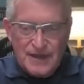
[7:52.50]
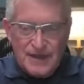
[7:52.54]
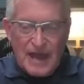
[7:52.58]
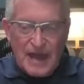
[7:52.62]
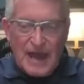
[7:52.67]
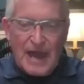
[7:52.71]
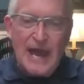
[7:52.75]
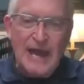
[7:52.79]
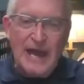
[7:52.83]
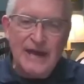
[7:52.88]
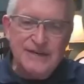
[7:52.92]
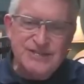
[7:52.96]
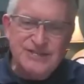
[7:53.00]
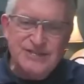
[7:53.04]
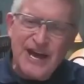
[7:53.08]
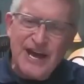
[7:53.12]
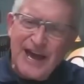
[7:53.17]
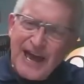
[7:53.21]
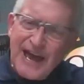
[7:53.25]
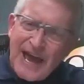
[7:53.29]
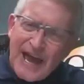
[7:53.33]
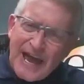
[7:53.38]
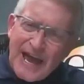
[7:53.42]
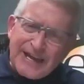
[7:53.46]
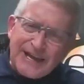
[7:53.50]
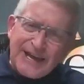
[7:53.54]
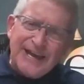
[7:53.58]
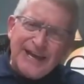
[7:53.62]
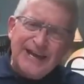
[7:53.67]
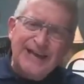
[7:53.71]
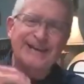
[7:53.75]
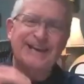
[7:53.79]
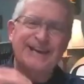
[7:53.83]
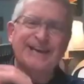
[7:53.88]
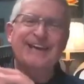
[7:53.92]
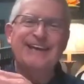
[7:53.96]
and taking
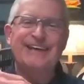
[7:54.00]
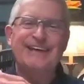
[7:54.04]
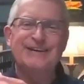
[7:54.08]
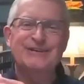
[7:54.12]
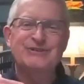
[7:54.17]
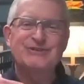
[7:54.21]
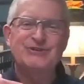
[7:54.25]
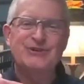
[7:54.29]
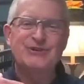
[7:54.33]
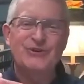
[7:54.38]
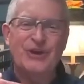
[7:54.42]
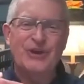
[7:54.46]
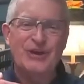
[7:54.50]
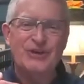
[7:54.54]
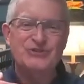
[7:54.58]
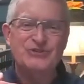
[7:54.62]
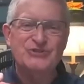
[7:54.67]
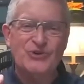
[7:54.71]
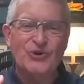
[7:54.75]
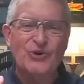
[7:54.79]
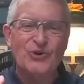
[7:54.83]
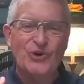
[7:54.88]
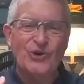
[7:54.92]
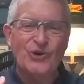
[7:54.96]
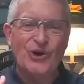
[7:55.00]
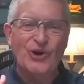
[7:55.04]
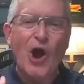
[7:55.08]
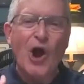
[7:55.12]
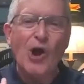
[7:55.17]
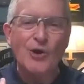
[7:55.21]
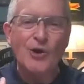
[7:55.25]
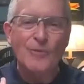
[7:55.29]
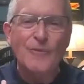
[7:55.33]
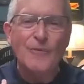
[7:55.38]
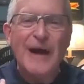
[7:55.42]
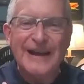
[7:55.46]
it into his or her
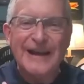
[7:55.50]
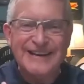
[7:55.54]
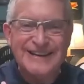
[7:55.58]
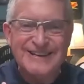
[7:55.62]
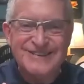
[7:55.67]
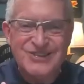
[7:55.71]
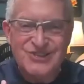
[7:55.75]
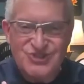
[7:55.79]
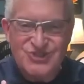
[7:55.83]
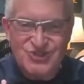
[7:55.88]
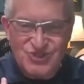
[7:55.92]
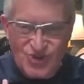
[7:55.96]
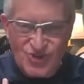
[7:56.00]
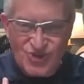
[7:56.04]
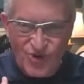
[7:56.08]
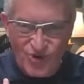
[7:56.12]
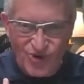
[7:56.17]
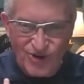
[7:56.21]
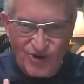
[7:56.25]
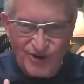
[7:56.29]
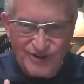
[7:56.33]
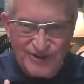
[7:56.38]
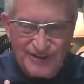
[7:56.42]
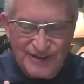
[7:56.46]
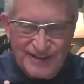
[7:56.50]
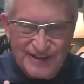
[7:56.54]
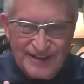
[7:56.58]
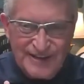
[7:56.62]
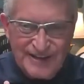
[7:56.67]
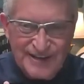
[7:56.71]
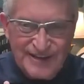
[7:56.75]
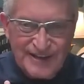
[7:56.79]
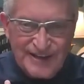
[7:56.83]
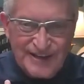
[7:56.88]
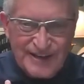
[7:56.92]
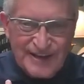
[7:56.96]
heart, mind, and soul,
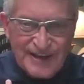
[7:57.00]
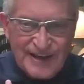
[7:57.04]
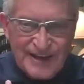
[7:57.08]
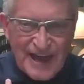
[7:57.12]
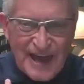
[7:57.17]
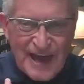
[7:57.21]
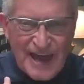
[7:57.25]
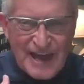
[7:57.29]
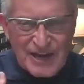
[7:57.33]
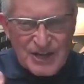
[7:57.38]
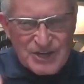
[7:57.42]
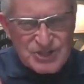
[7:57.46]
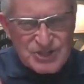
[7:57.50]
and it